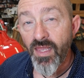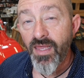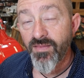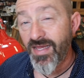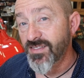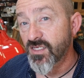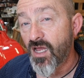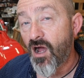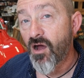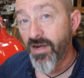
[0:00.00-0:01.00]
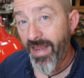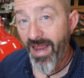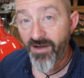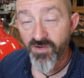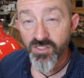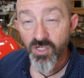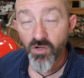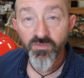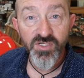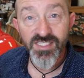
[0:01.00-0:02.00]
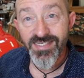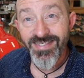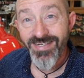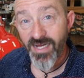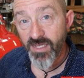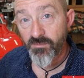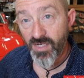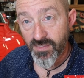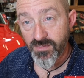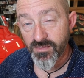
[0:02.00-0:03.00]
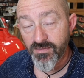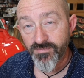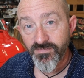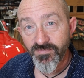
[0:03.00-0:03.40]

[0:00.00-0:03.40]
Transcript: and that's on an average over 69 months.